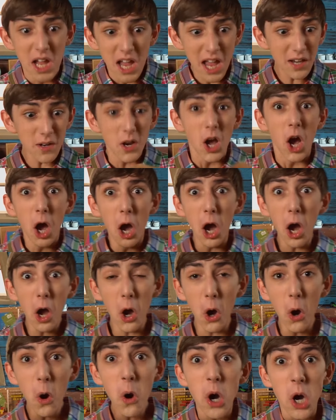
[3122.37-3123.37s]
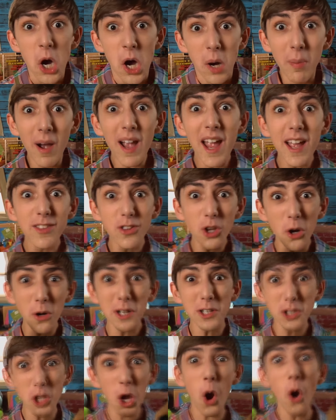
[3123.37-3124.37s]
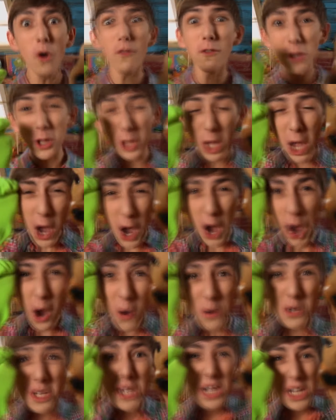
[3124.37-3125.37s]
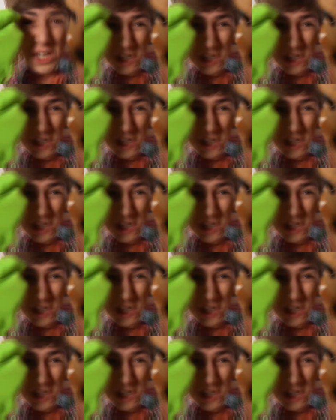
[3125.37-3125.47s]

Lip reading: And, uh-oh, my head's starting to overload.